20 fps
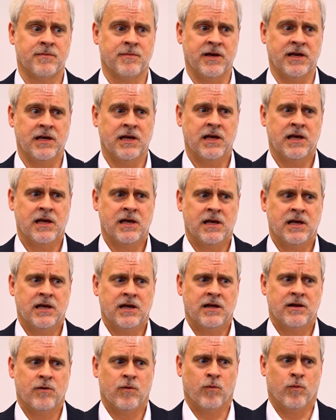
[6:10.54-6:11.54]
to me
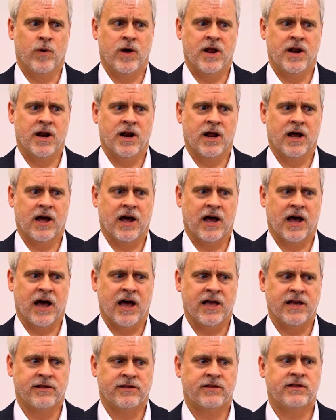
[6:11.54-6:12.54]
when
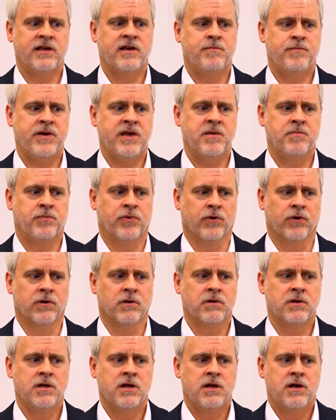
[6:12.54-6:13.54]
I see
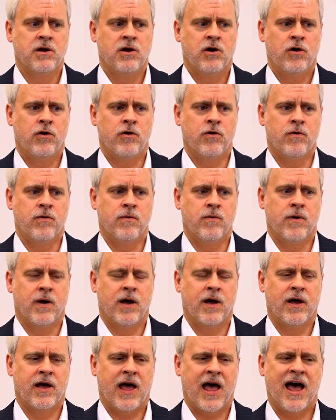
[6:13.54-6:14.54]
people who
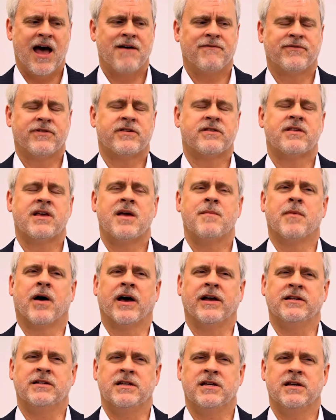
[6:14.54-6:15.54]
have the same
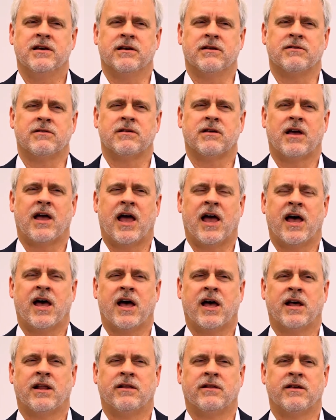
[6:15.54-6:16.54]
ideas
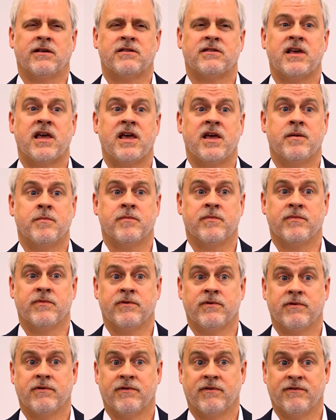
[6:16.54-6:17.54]
and the same
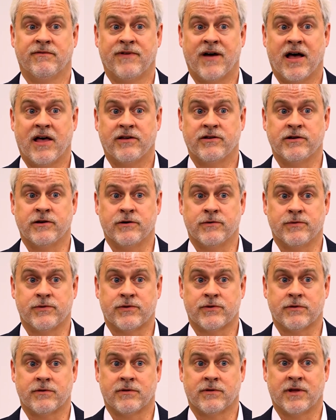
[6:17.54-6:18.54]

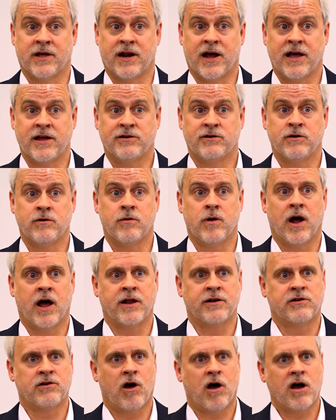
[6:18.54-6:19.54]
values that I do
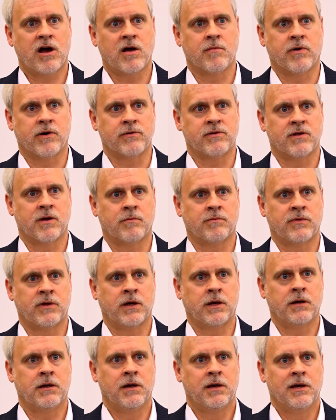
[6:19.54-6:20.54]
and talk about
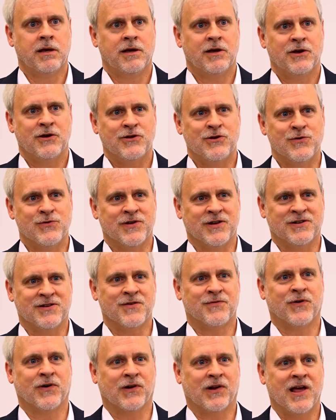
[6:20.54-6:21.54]
something using
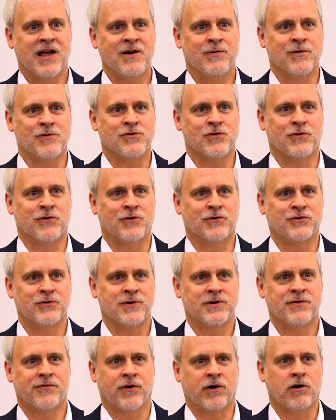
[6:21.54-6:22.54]
different language or they're
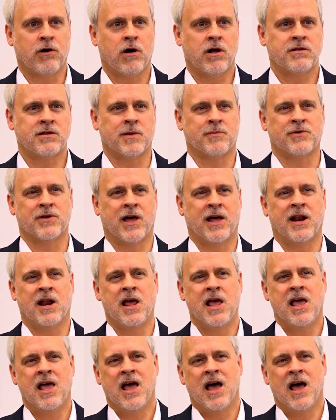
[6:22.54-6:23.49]
doing different concepts. And